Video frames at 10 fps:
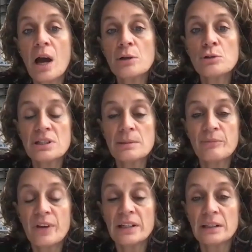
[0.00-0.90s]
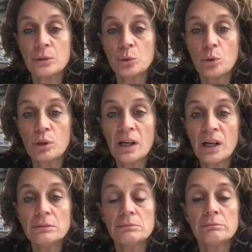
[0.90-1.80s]
Besides, the same is
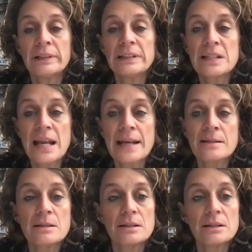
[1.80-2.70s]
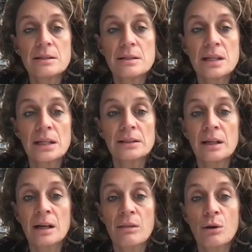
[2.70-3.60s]
happening now with the new
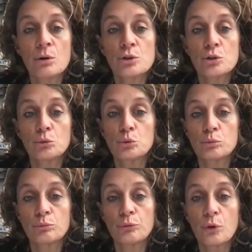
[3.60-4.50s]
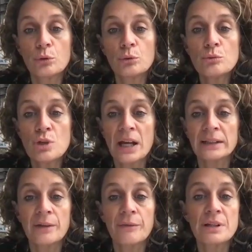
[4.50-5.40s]
discussions on the revision of the
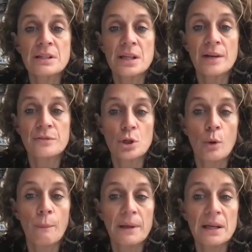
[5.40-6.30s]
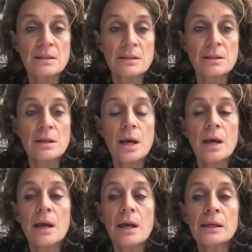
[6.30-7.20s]
Pact in the direction of
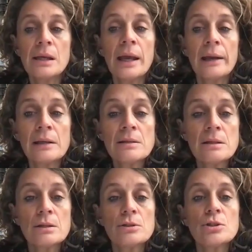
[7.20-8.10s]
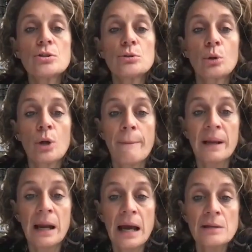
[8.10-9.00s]
tightening the framework of
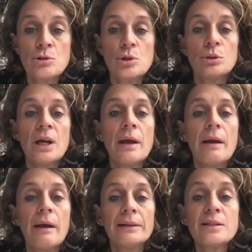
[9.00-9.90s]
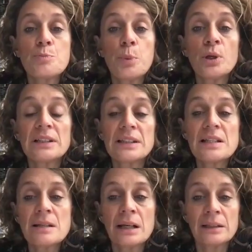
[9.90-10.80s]
deportations and increasing the
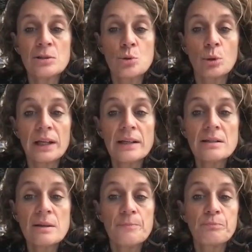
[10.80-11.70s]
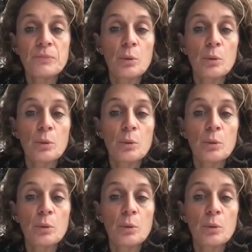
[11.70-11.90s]
policy of repression